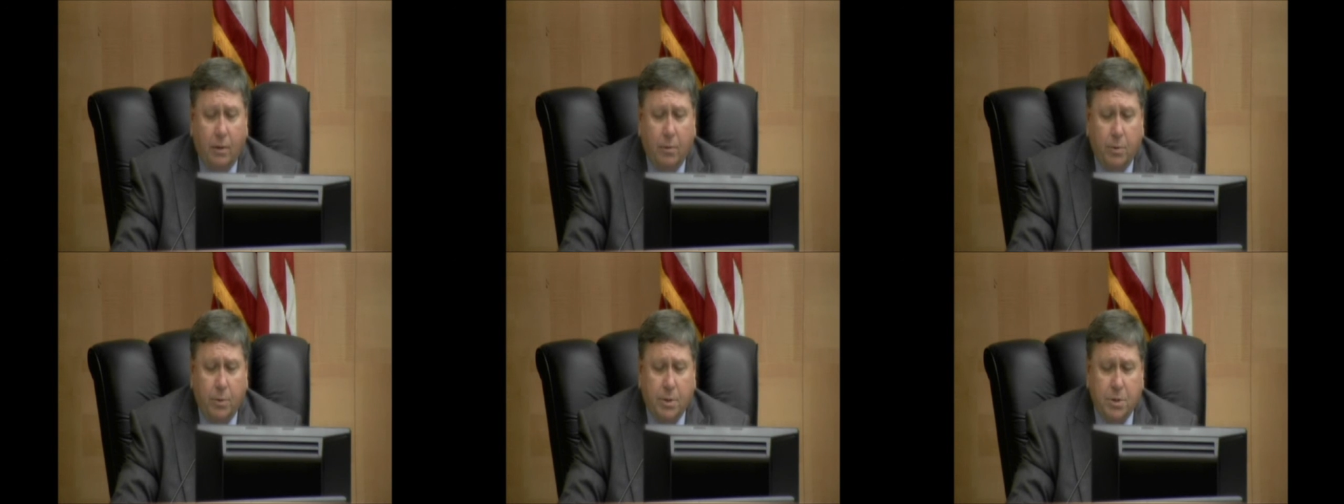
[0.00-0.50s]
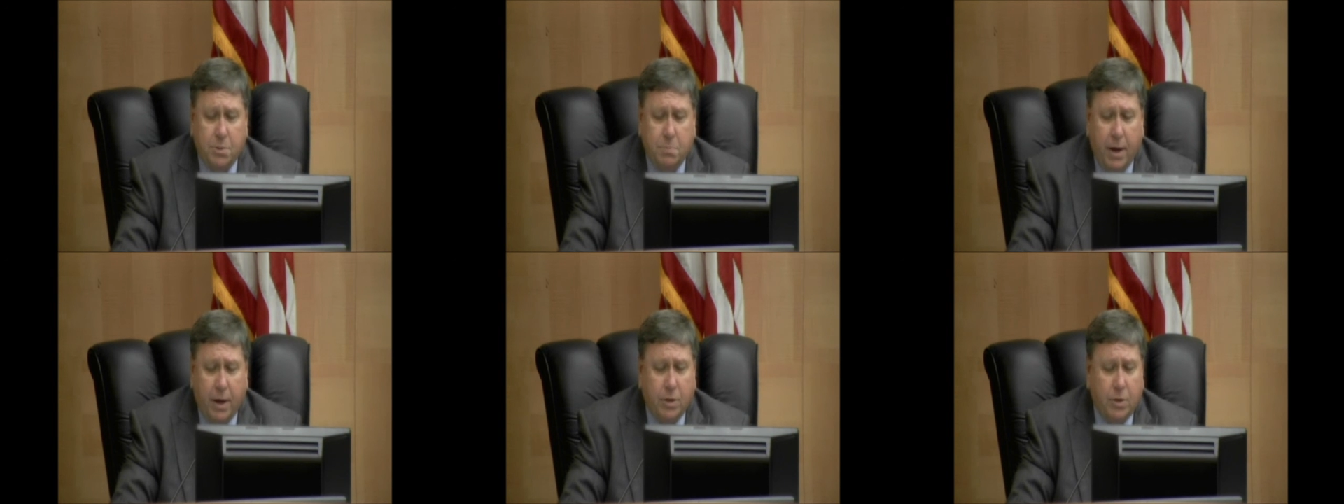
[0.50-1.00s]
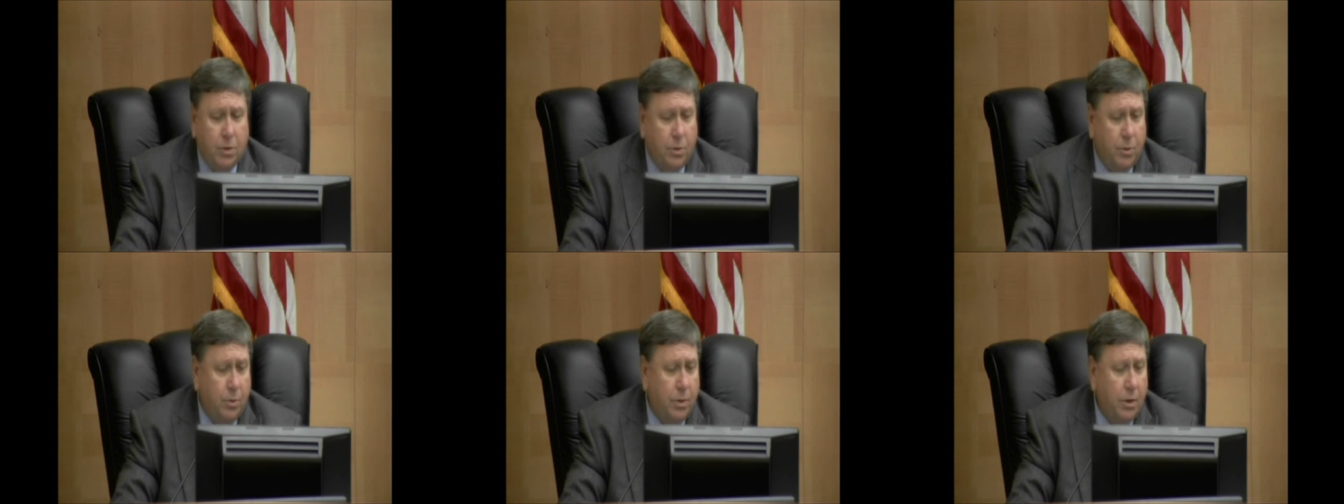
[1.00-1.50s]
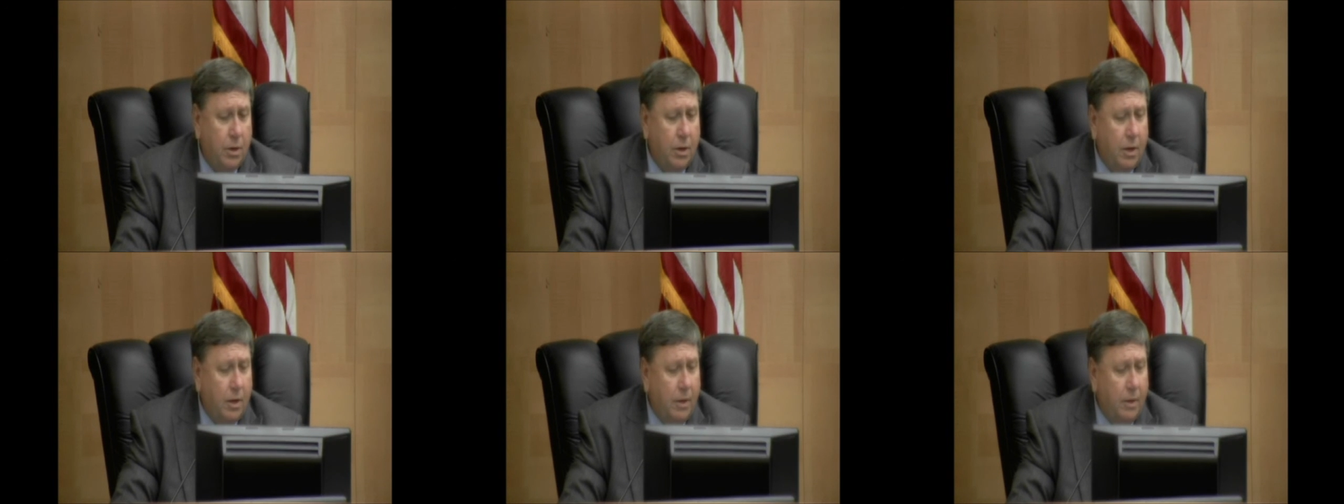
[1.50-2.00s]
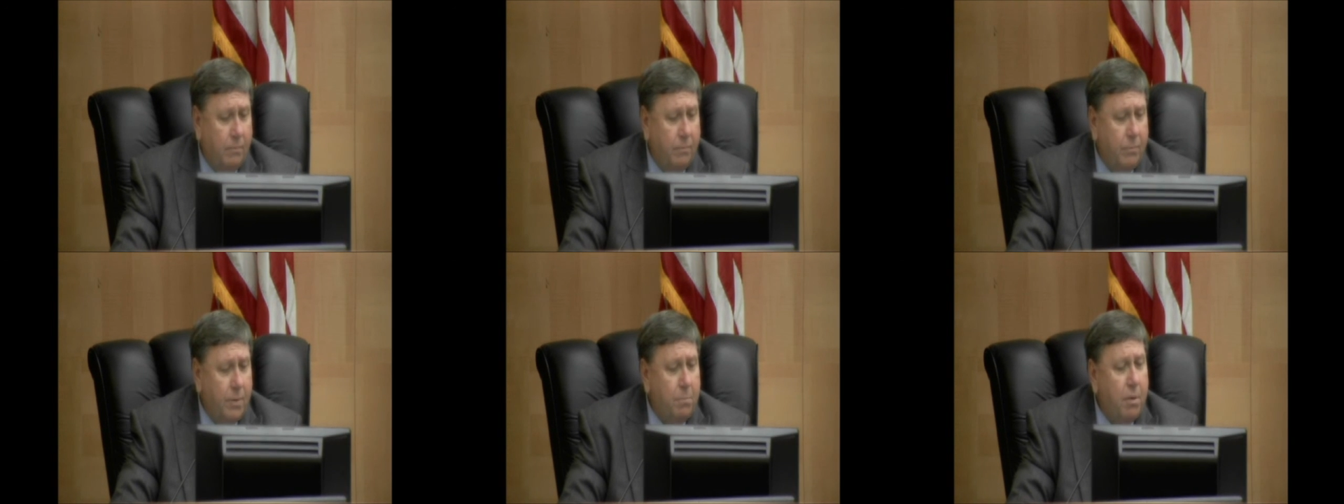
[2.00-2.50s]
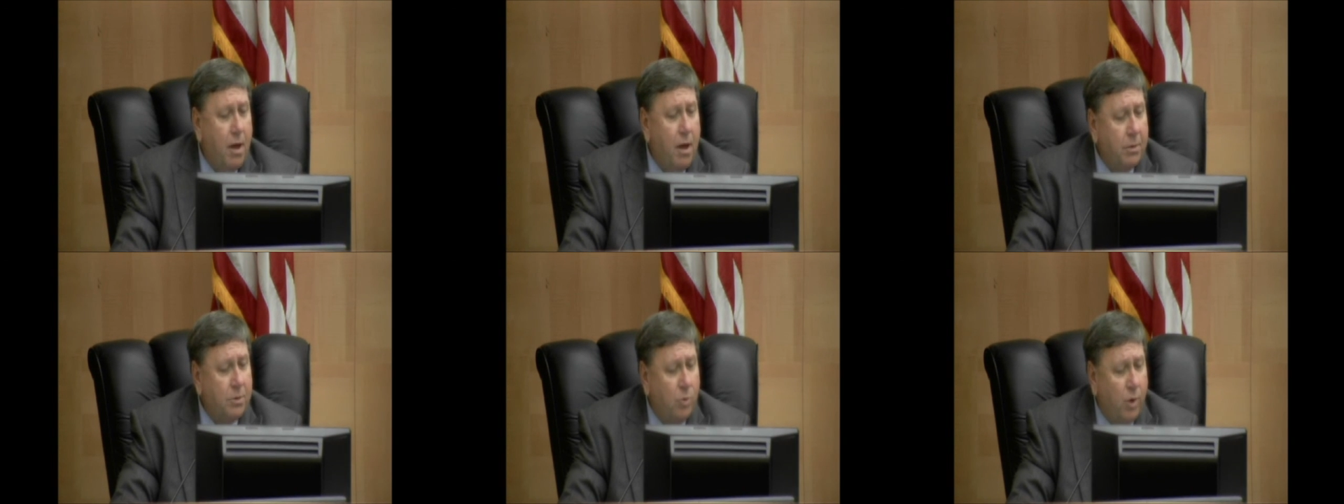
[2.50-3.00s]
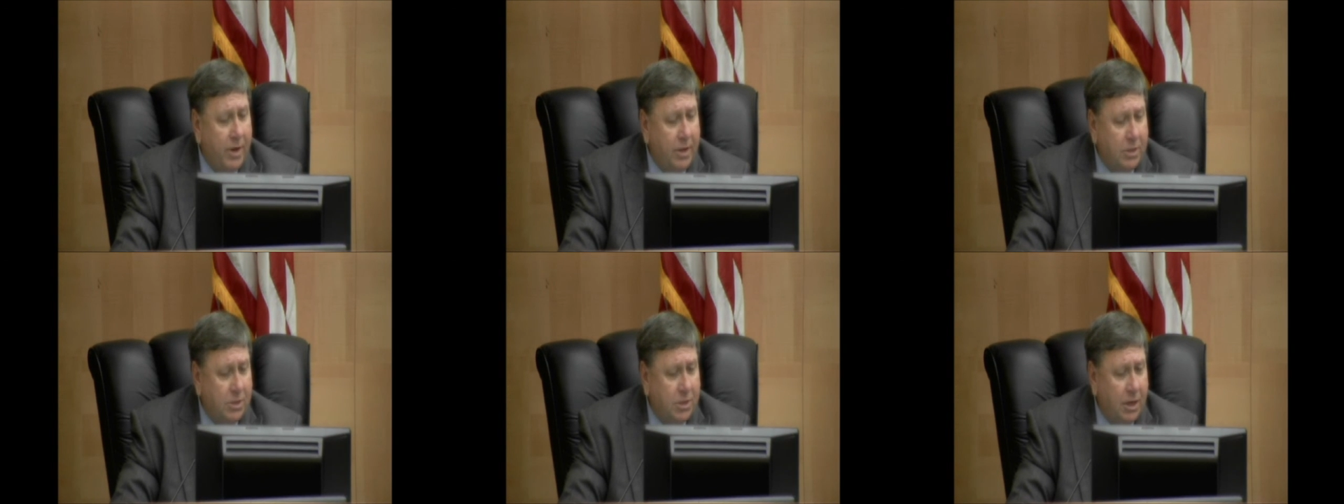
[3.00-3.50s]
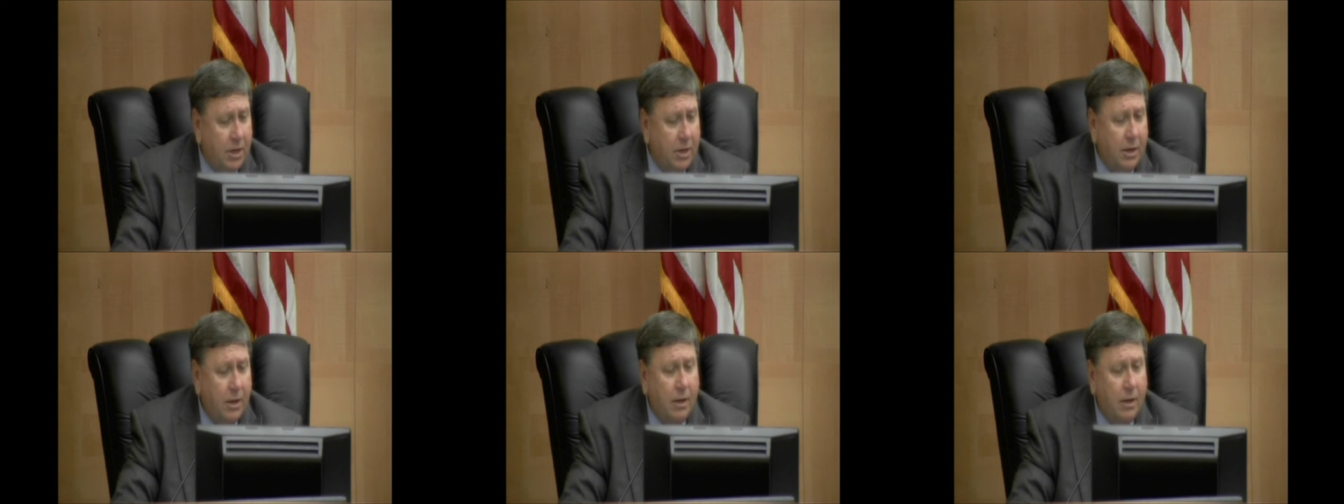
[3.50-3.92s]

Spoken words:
with respect to the public's right to see it